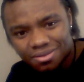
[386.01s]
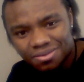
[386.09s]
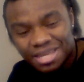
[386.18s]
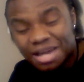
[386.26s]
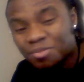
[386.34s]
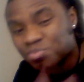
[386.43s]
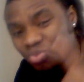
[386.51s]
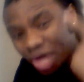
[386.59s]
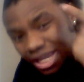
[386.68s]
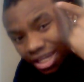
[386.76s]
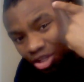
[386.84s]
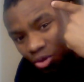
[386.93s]
You got a
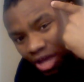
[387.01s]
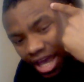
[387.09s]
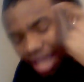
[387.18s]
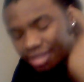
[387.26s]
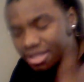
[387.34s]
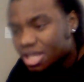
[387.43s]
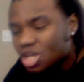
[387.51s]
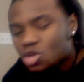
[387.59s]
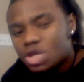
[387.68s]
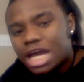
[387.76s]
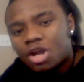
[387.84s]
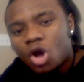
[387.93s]
brain in your head.
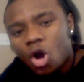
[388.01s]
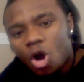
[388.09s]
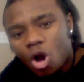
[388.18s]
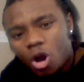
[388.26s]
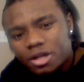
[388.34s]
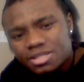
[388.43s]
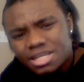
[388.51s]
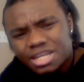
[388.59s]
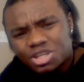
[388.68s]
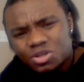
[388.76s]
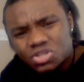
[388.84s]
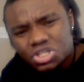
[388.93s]
You got a heart
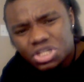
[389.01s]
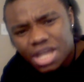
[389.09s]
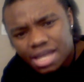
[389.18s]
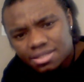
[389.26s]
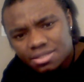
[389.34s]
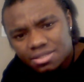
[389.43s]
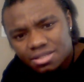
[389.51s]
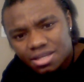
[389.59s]
in your chest.